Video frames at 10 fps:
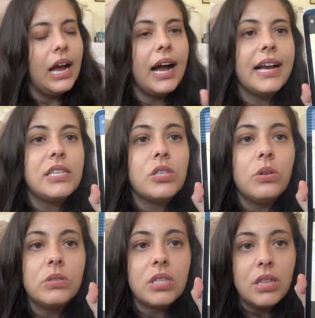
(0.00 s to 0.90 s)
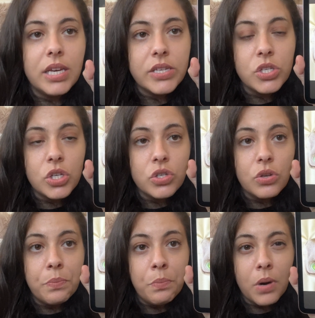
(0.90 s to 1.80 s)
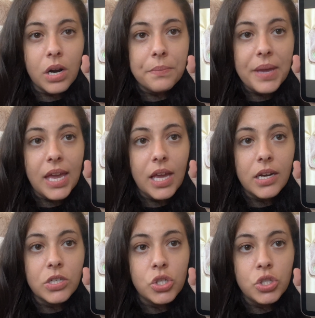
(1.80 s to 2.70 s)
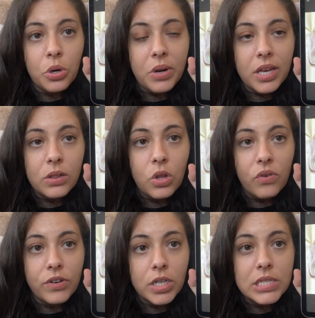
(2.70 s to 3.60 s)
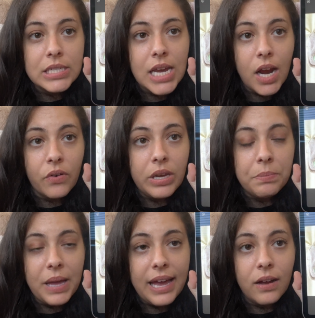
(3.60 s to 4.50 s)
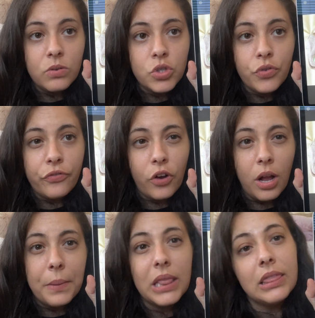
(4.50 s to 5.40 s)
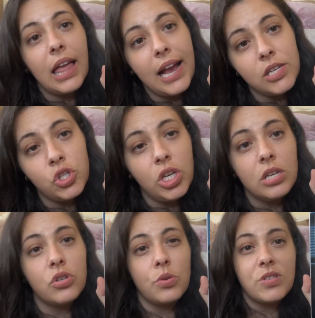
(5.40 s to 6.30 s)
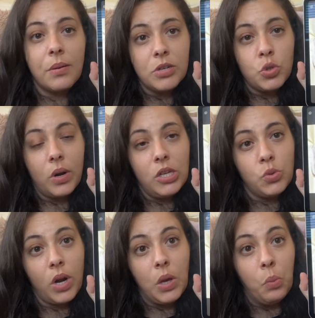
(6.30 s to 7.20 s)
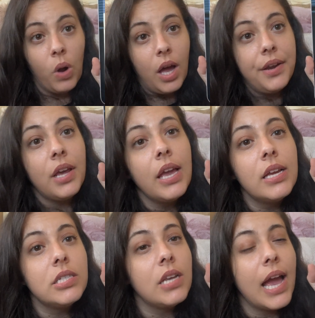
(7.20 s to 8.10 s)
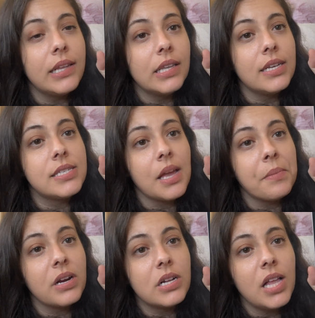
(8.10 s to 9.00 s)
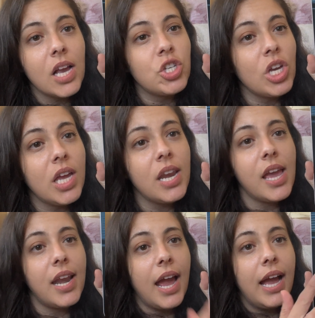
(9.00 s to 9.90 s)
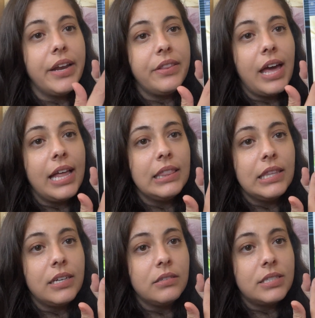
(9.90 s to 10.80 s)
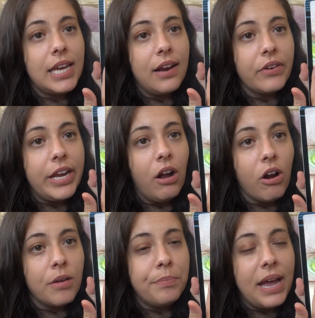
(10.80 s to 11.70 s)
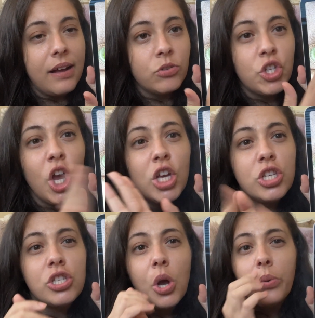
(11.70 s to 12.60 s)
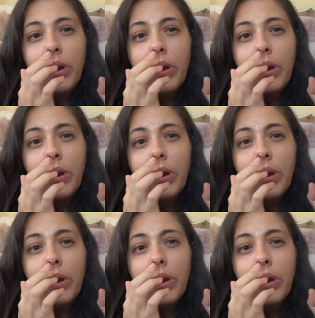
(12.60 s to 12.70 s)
I sold this mermaid Stoney Clover terry pouch from last year, so summer 2021 Endless Summer Collection. It had that little terry heart pouch sewn